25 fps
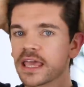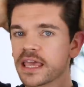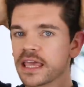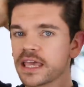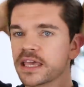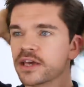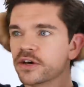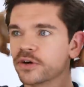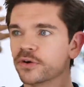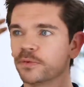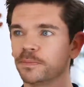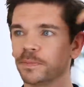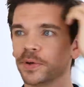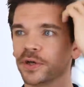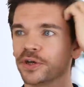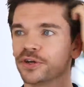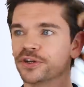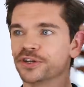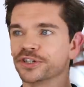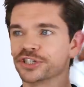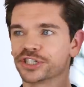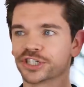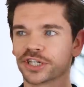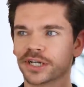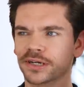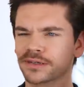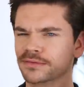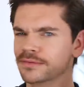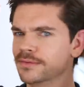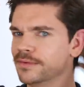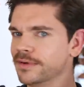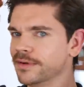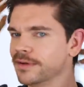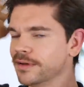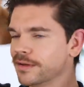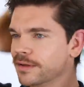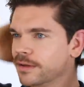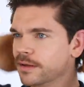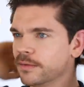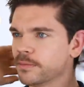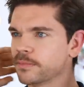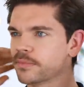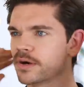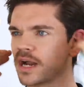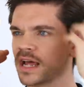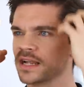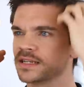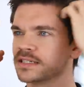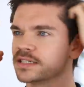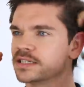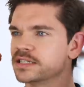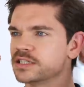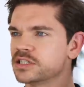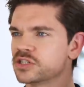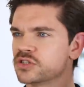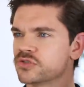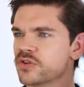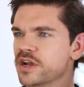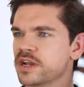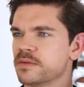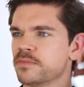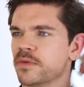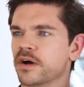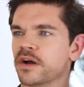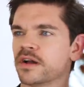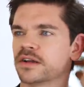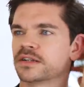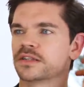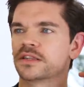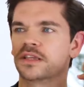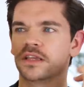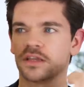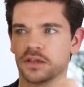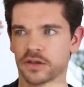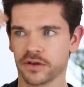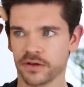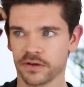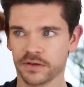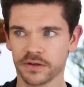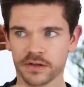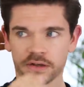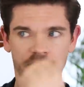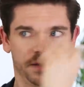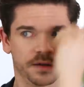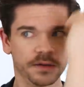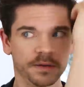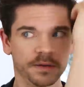heel push. Branded, trademark. There you go.